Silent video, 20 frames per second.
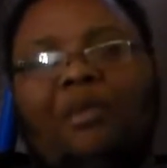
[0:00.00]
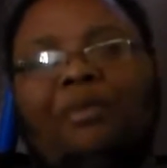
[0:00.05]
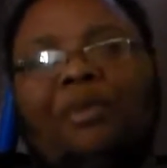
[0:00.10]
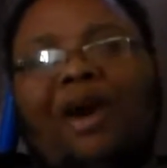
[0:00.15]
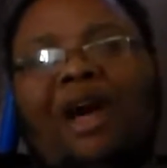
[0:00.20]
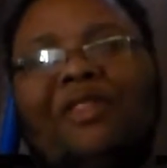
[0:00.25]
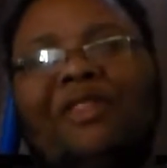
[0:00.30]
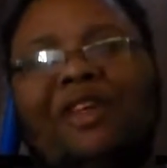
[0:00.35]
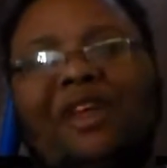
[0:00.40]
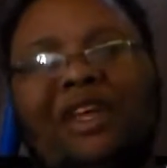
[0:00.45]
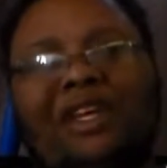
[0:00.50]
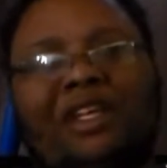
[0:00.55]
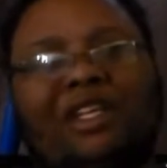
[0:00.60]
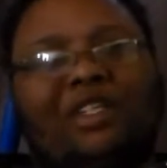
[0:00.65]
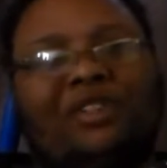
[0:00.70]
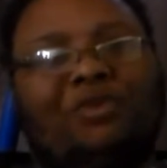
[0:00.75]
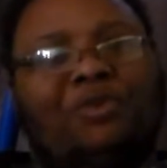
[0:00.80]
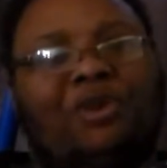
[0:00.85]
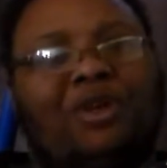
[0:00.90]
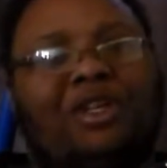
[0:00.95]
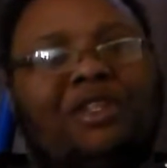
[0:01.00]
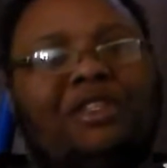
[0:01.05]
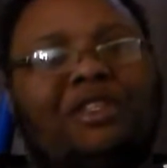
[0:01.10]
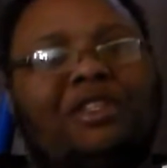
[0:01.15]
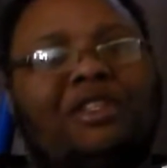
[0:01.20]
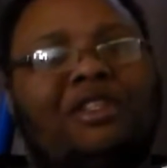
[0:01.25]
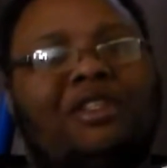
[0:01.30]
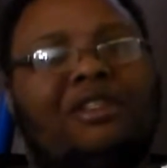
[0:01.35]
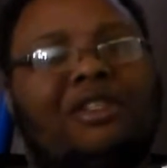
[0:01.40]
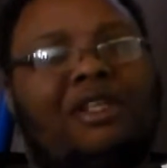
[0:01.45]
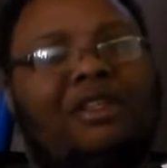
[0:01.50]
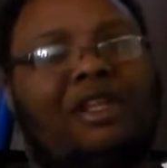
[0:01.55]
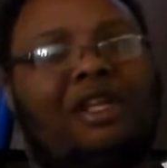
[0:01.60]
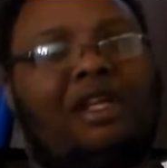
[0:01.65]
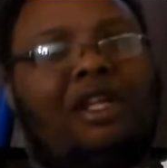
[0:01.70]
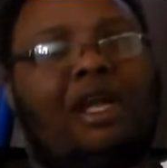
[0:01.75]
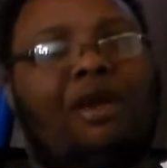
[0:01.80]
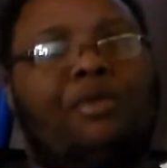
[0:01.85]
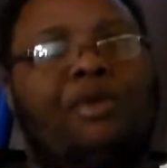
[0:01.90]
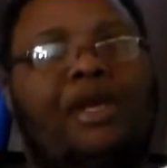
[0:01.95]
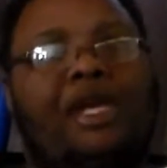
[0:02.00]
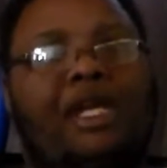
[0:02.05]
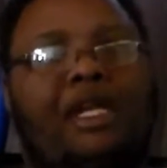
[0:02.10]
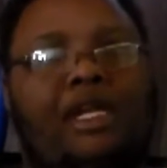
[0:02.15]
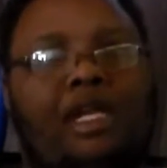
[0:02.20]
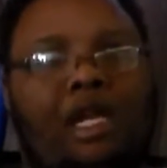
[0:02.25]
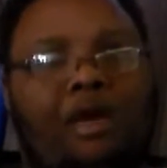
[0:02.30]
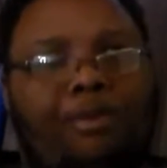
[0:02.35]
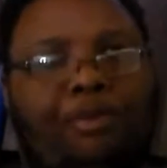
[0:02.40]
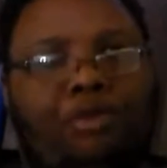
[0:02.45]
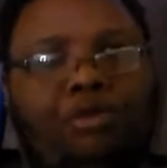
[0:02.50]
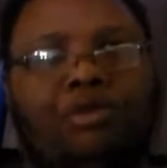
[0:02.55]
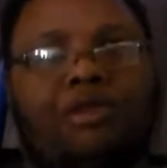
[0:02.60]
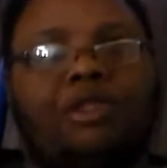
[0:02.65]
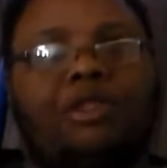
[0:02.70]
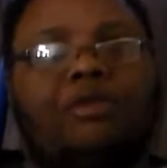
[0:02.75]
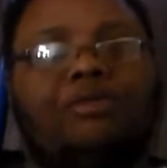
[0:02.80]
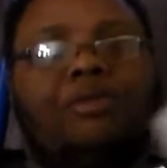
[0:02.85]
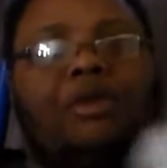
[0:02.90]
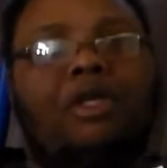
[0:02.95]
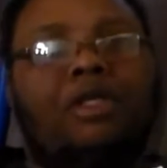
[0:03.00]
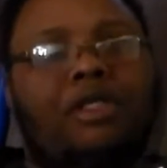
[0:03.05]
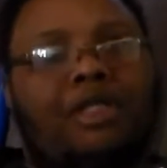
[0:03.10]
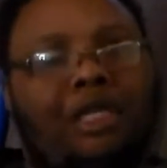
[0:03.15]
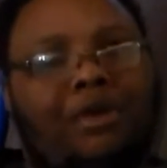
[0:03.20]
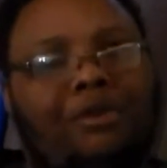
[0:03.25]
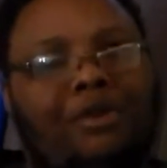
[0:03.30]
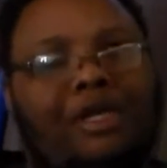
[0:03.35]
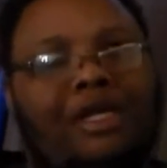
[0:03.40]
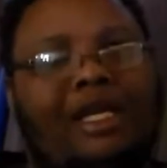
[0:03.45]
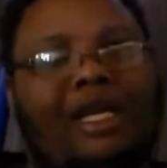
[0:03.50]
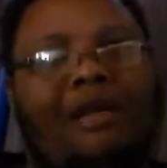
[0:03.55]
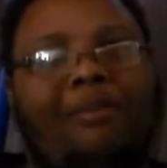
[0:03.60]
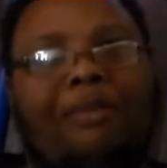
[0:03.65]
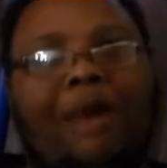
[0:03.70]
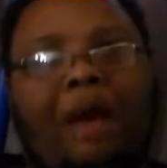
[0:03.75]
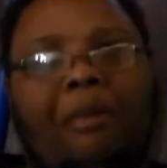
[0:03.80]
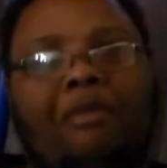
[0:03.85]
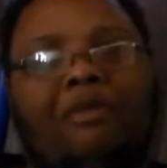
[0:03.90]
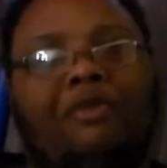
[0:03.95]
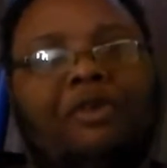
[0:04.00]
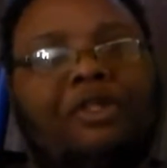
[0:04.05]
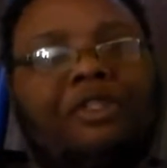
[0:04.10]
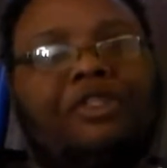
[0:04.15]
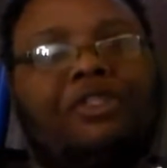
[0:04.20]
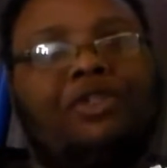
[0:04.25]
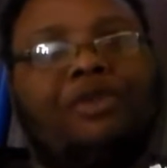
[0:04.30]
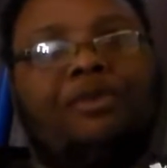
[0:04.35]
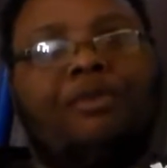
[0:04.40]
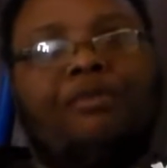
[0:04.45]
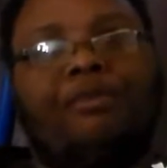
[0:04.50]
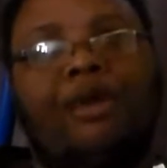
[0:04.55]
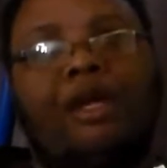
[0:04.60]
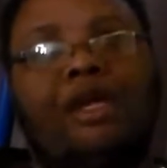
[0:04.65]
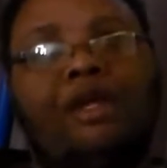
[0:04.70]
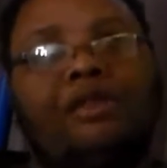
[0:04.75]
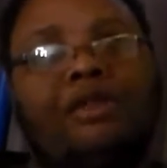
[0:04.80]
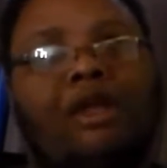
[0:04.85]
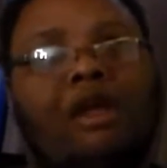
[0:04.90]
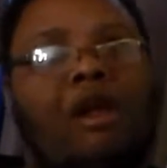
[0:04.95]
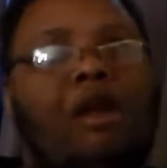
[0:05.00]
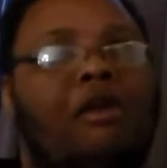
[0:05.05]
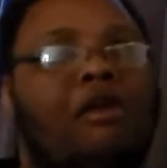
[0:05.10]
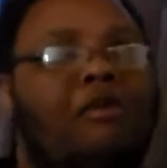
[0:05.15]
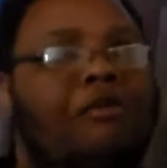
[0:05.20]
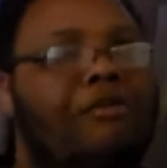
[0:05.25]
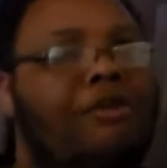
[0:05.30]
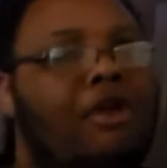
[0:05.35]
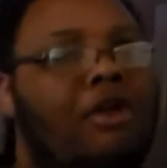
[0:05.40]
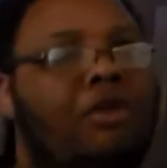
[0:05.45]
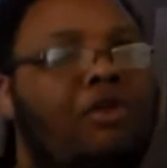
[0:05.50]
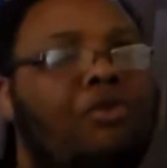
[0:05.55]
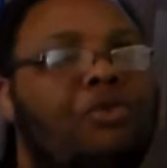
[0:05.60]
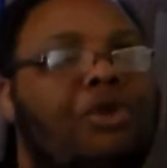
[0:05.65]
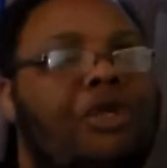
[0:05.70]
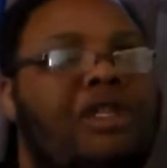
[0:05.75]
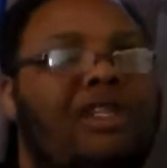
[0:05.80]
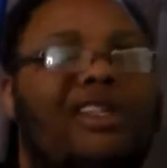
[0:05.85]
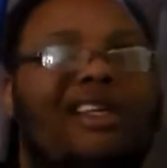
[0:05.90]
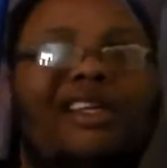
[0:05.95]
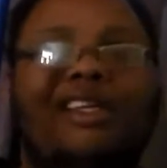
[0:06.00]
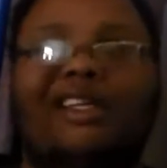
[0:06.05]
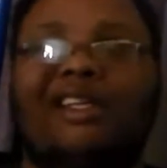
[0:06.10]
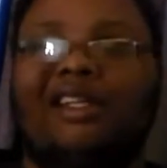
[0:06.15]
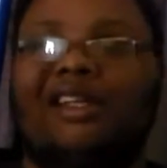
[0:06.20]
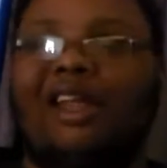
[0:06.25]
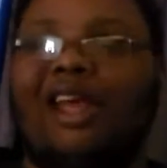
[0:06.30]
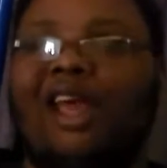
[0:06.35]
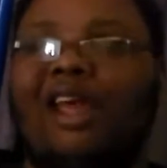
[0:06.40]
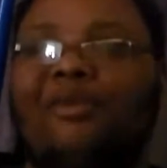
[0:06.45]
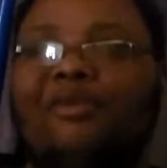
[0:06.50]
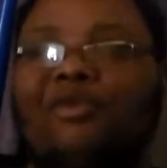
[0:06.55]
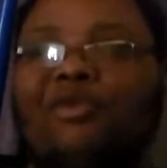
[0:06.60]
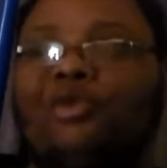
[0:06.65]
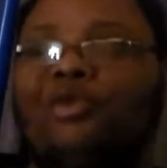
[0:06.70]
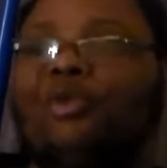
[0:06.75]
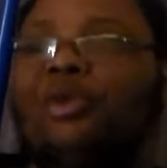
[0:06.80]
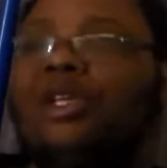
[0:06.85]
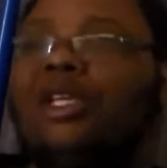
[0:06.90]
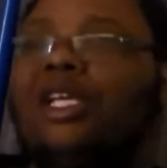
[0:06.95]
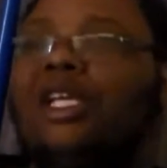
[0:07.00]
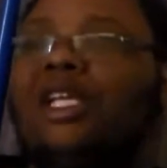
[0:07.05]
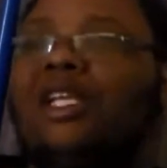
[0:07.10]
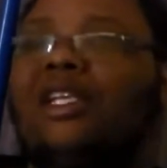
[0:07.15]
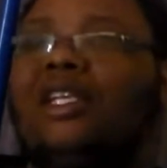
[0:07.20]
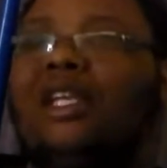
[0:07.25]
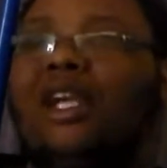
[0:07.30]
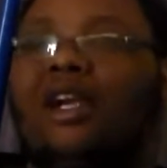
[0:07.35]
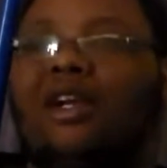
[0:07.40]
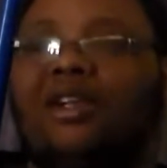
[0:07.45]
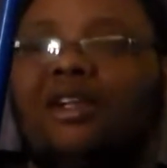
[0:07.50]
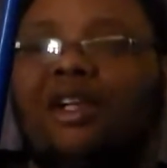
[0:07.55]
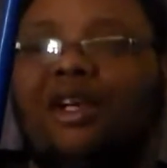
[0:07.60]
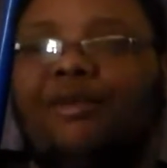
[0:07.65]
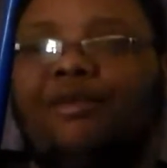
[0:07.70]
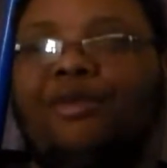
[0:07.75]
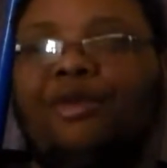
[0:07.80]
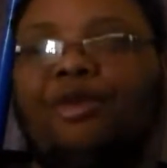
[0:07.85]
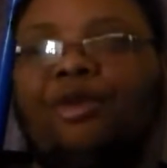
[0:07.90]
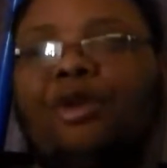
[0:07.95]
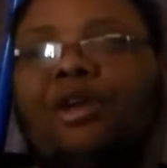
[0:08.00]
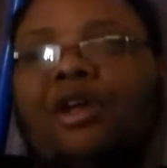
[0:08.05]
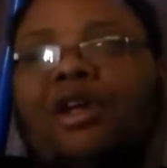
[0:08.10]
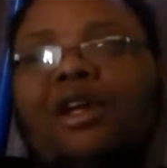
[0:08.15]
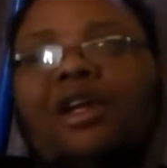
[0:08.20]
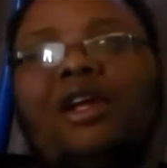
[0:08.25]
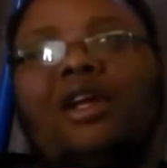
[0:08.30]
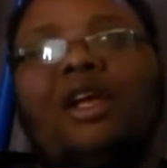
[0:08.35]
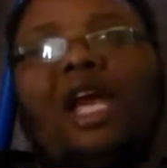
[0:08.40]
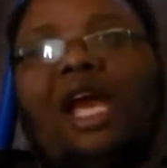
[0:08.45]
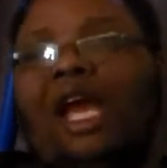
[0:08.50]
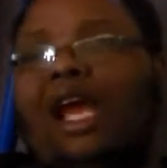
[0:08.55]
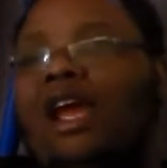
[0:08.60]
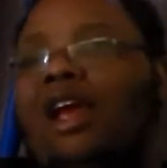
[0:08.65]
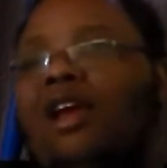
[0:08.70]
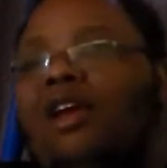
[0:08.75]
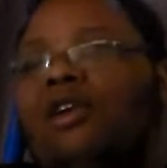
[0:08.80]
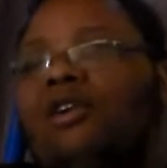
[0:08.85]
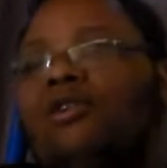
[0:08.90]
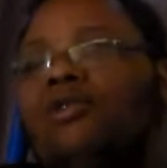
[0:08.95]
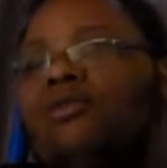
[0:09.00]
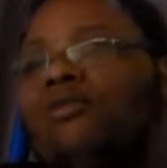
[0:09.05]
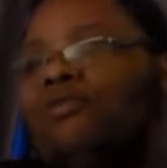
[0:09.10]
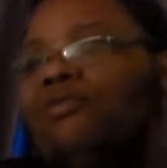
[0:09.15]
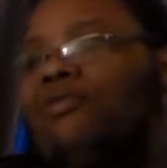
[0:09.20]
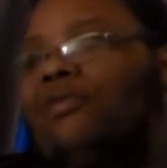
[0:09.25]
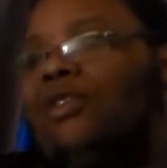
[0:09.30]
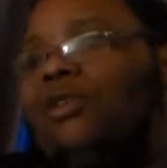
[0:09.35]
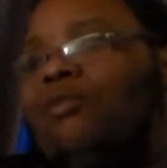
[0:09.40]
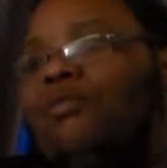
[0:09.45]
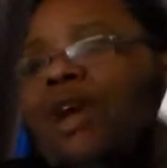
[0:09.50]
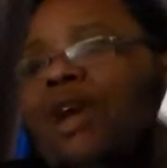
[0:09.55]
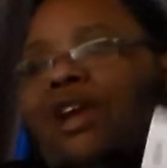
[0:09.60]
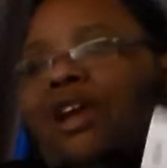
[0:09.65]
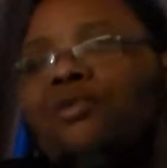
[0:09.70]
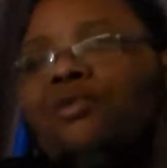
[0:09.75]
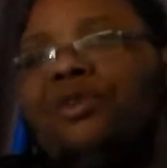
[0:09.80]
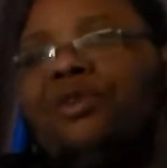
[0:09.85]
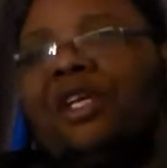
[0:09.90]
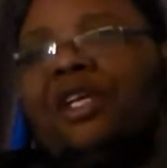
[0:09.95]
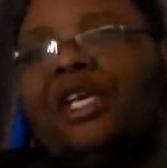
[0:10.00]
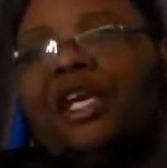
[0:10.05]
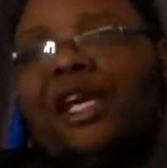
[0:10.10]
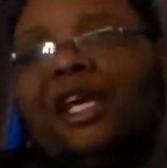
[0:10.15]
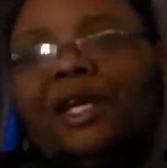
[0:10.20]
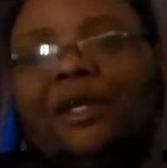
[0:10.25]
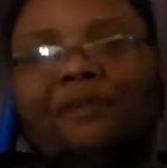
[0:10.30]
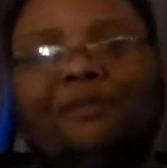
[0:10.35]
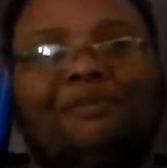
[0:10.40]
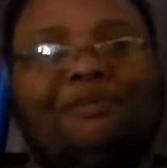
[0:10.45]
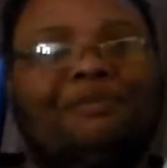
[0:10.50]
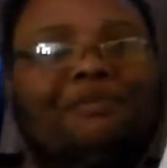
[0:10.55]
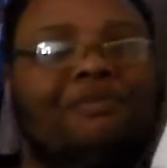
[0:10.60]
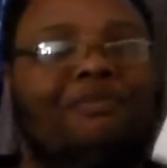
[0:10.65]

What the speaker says: But I think it is March, because I think like we get Deadpool this month, then we get Batman vs Superman, then the following like in April we get Daredevil, and May we get